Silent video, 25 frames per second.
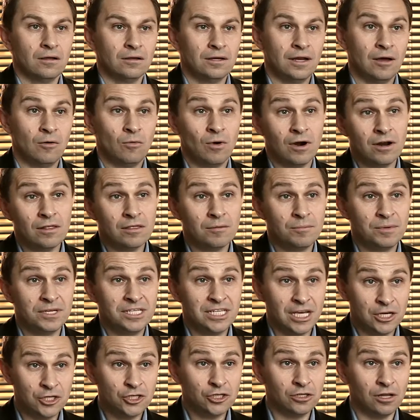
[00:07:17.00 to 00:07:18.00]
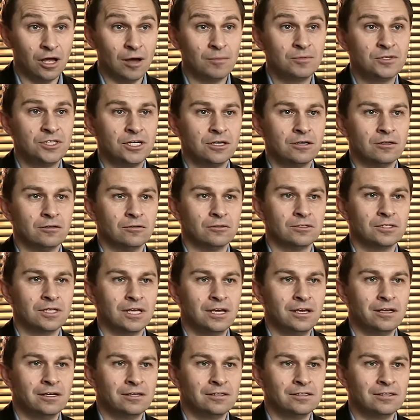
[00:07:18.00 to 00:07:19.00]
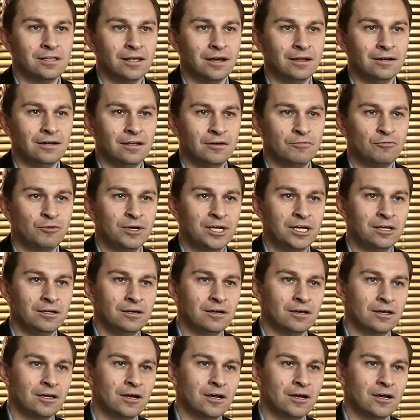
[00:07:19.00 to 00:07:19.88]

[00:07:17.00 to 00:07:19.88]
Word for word: Now, one of the potential obstacles is that if we